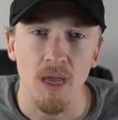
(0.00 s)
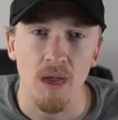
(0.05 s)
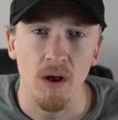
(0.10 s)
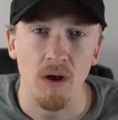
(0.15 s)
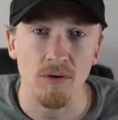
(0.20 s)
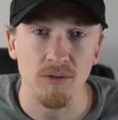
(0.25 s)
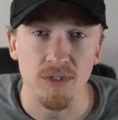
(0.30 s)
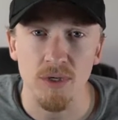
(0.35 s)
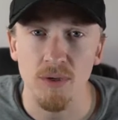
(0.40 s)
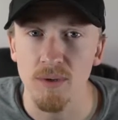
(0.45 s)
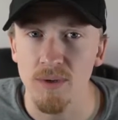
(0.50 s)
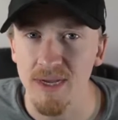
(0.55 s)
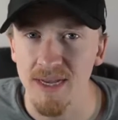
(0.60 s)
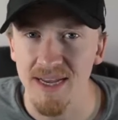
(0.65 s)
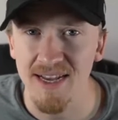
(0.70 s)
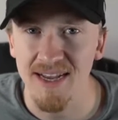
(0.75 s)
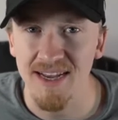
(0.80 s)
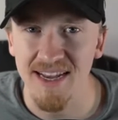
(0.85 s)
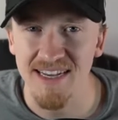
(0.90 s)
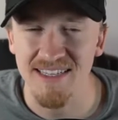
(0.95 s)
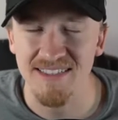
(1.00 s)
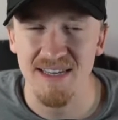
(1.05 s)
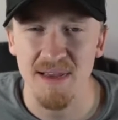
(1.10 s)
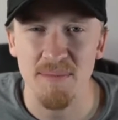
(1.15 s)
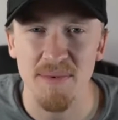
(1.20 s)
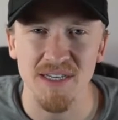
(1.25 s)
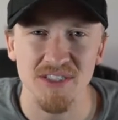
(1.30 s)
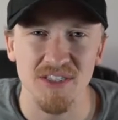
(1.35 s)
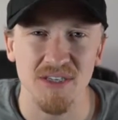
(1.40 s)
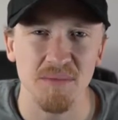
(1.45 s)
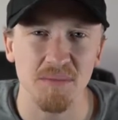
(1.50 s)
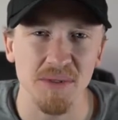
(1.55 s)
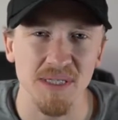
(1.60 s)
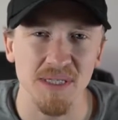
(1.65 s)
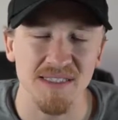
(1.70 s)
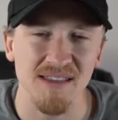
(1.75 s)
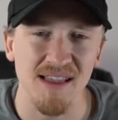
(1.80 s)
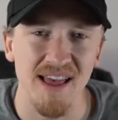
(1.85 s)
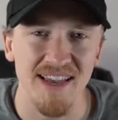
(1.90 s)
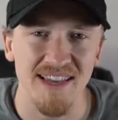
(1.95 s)
Also, uh, as I mentioned,
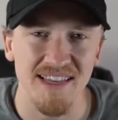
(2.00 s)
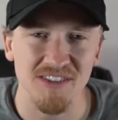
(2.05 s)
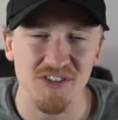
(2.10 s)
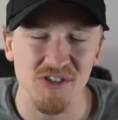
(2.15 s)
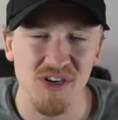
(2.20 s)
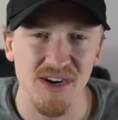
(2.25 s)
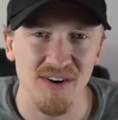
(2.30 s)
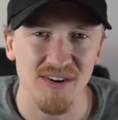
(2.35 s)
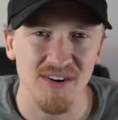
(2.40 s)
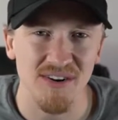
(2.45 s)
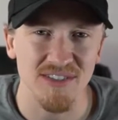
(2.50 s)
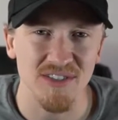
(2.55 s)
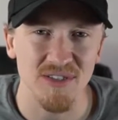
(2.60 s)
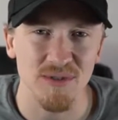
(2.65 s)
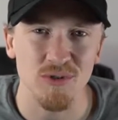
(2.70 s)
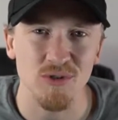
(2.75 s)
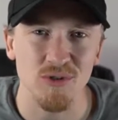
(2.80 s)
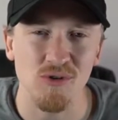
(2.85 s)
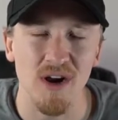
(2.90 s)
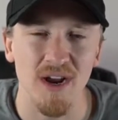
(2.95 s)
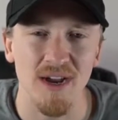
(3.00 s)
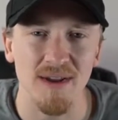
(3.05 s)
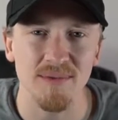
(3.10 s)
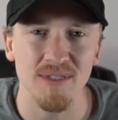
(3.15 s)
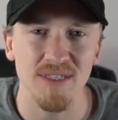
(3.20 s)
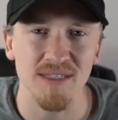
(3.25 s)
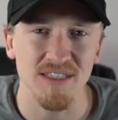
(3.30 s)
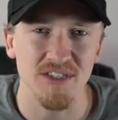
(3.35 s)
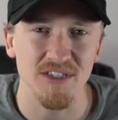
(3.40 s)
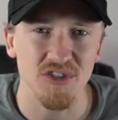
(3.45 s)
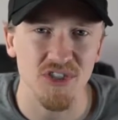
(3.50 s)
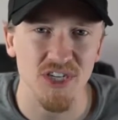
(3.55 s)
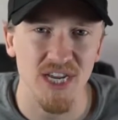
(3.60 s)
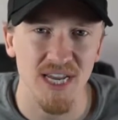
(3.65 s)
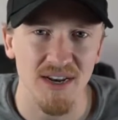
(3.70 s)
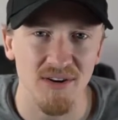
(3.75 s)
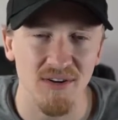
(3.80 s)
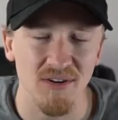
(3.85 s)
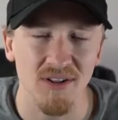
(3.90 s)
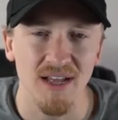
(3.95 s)
please like, share, and subscribe to this
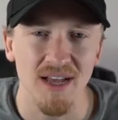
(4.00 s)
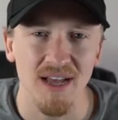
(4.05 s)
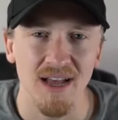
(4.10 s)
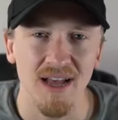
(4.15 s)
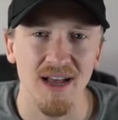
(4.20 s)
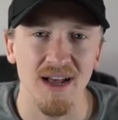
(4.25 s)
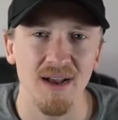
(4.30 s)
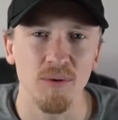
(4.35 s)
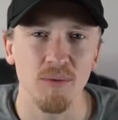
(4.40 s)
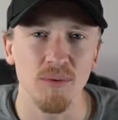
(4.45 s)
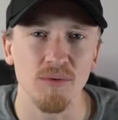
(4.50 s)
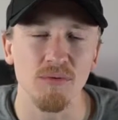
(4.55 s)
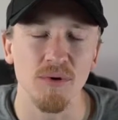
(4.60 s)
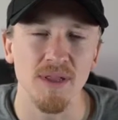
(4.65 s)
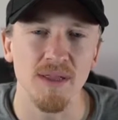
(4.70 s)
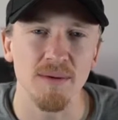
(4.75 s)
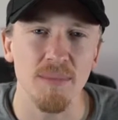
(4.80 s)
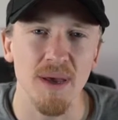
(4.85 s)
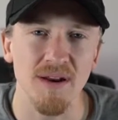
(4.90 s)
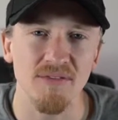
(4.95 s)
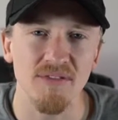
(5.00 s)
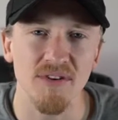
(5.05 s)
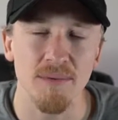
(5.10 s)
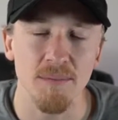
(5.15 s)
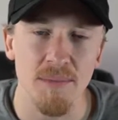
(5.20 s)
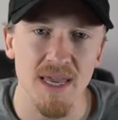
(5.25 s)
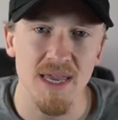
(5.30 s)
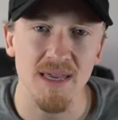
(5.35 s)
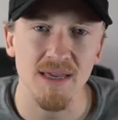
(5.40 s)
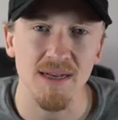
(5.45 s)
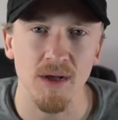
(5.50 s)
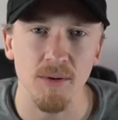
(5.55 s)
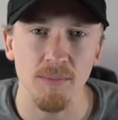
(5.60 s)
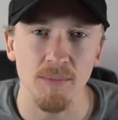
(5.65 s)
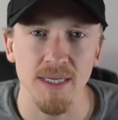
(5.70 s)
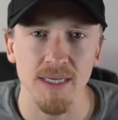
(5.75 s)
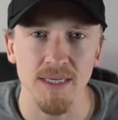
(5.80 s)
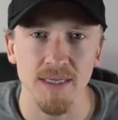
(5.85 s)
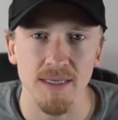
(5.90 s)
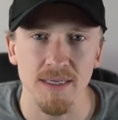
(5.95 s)
channel. Uh, it would really benefit me and help
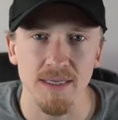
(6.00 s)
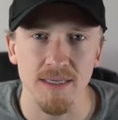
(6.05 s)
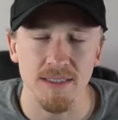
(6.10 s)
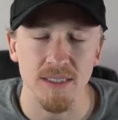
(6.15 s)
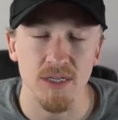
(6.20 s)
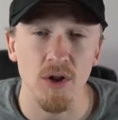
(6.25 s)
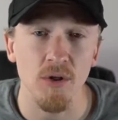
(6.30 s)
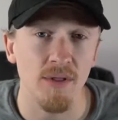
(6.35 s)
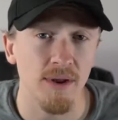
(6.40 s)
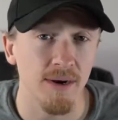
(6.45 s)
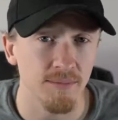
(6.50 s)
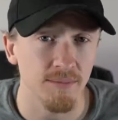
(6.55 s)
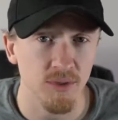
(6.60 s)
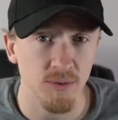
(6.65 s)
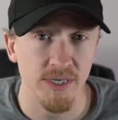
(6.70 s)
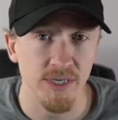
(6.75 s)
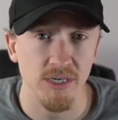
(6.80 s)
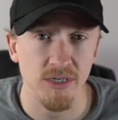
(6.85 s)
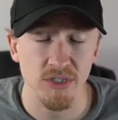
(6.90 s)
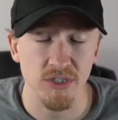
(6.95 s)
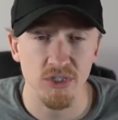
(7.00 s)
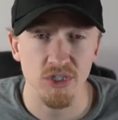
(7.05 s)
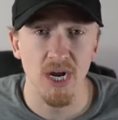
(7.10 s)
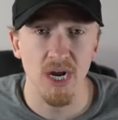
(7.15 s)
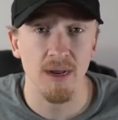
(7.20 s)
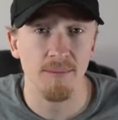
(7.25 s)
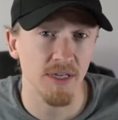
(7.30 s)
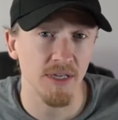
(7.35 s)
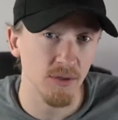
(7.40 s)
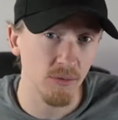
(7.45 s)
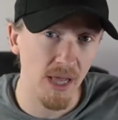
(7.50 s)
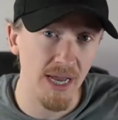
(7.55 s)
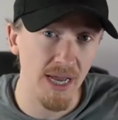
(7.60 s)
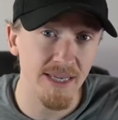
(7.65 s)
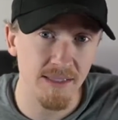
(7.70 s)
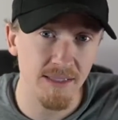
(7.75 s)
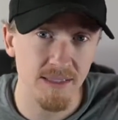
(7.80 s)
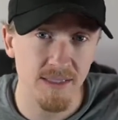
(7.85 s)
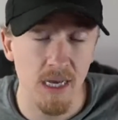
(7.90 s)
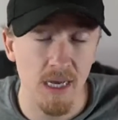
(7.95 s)
me to, to know that I'm doing a good job, that you like
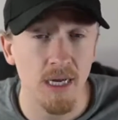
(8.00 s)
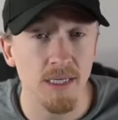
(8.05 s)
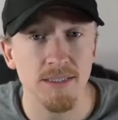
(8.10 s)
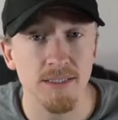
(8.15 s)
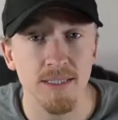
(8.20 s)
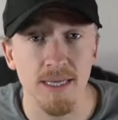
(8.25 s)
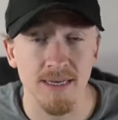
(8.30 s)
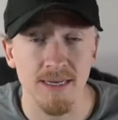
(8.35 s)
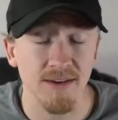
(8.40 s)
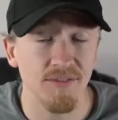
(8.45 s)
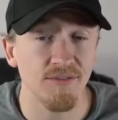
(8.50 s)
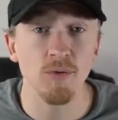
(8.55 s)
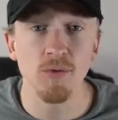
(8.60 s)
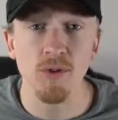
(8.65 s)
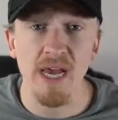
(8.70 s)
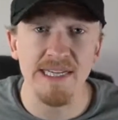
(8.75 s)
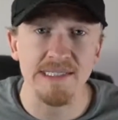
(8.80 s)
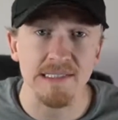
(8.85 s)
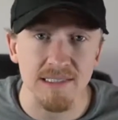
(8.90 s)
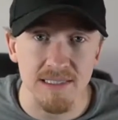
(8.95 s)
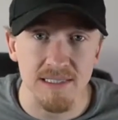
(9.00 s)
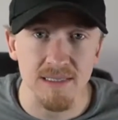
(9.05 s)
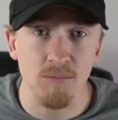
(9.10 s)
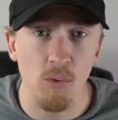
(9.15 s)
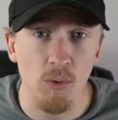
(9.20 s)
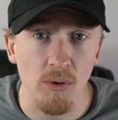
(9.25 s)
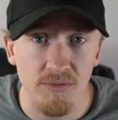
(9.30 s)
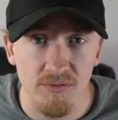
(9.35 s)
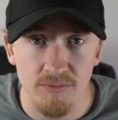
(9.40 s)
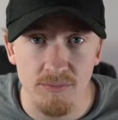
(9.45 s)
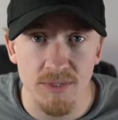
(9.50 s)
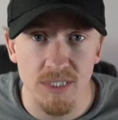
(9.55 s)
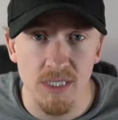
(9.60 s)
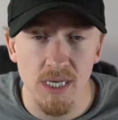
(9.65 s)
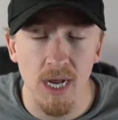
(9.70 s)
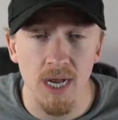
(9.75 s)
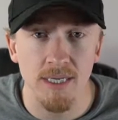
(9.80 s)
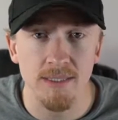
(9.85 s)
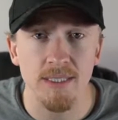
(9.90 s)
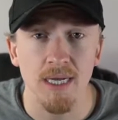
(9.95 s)
this content. And if you'd like to see more from
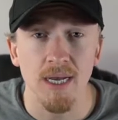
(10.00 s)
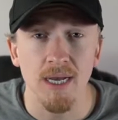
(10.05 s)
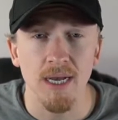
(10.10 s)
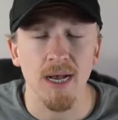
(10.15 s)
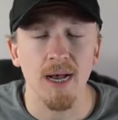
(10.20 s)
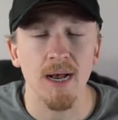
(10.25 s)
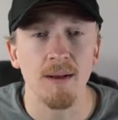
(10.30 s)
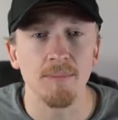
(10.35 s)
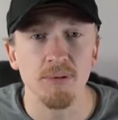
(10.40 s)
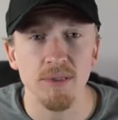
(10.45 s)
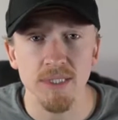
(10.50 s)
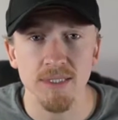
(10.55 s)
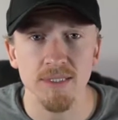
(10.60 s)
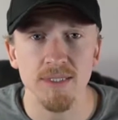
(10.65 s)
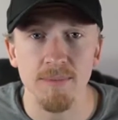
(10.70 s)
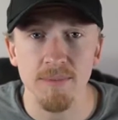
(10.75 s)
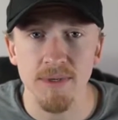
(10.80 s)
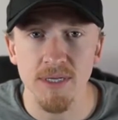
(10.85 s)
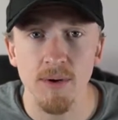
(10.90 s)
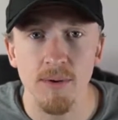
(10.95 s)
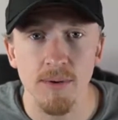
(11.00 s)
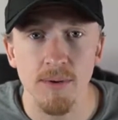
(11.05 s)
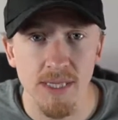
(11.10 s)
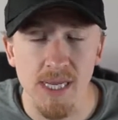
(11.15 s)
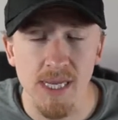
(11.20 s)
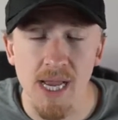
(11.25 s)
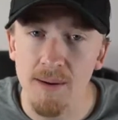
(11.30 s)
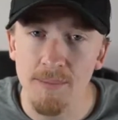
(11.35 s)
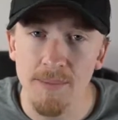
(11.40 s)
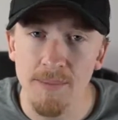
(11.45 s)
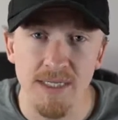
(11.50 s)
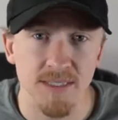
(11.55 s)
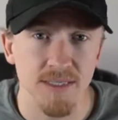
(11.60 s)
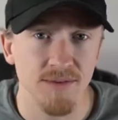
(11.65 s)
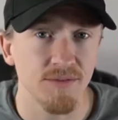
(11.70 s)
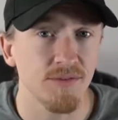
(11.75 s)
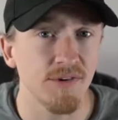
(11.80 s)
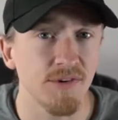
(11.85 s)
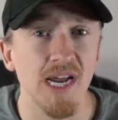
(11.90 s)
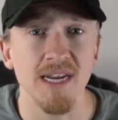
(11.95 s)
Scott, uh, please let me know in the comments.
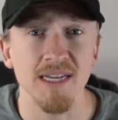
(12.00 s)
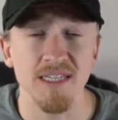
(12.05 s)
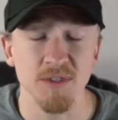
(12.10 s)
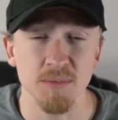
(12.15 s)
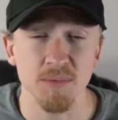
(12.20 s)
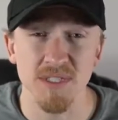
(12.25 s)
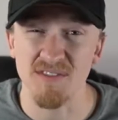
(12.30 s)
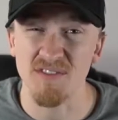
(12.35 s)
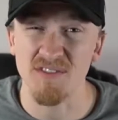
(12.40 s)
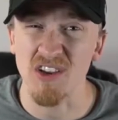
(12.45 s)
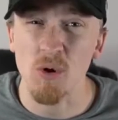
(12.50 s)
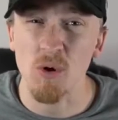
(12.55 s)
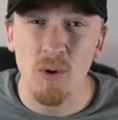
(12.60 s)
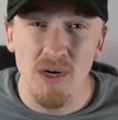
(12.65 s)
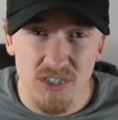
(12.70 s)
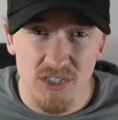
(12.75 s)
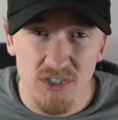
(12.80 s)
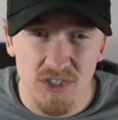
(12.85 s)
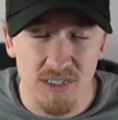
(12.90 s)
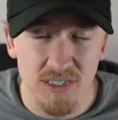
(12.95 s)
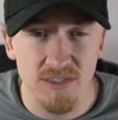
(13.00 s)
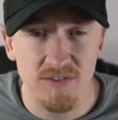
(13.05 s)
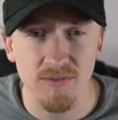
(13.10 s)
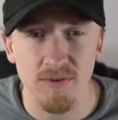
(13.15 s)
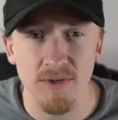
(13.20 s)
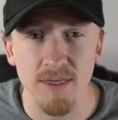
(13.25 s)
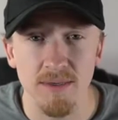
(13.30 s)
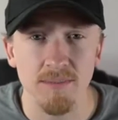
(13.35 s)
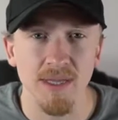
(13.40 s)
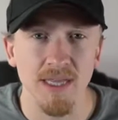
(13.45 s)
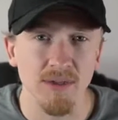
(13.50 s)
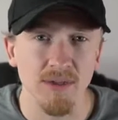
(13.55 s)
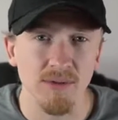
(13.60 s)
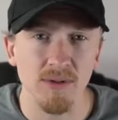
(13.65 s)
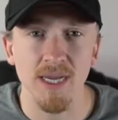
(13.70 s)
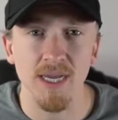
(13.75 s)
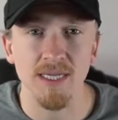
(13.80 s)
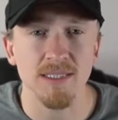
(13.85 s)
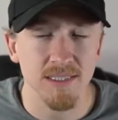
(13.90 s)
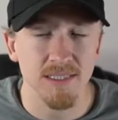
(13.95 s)
If you've got any specific questions for him that you'd
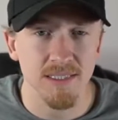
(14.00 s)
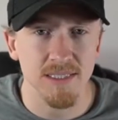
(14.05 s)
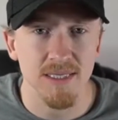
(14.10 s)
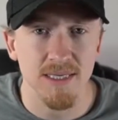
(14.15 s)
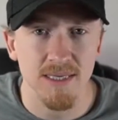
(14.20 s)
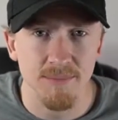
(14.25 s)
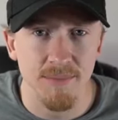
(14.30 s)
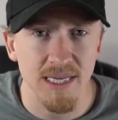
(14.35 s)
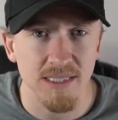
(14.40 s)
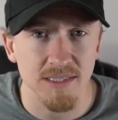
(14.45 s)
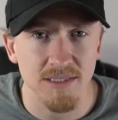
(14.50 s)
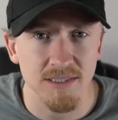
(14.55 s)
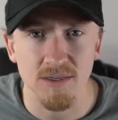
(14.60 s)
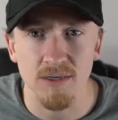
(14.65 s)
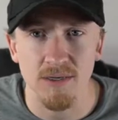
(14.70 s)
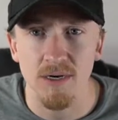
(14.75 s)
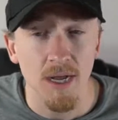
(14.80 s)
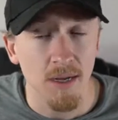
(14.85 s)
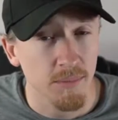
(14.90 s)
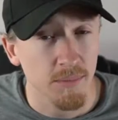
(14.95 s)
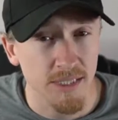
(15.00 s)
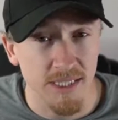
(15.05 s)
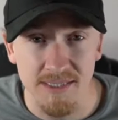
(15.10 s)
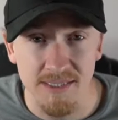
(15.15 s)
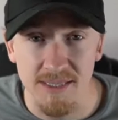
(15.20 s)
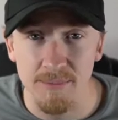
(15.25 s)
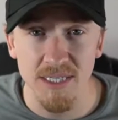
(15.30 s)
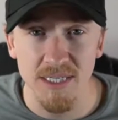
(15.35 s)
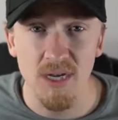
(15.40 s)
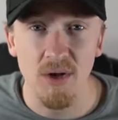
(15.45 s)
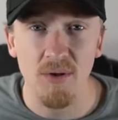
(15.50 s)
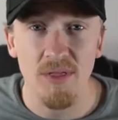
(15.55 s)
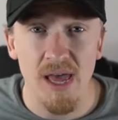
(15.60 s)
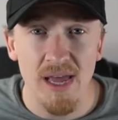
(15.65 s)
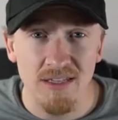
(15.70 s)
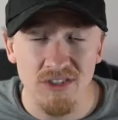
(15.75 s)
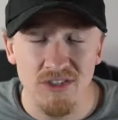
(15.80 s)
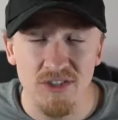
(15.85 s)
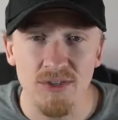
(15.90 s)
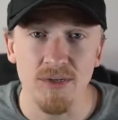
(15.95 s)
like to see him answer, please let me know
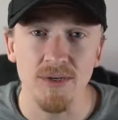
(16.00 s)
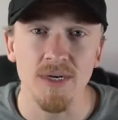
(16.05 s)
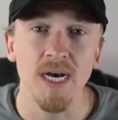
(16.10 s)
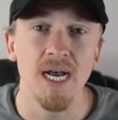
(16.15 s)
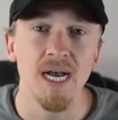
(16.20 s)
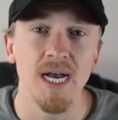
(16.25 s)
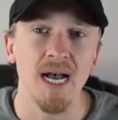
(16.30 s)
that too.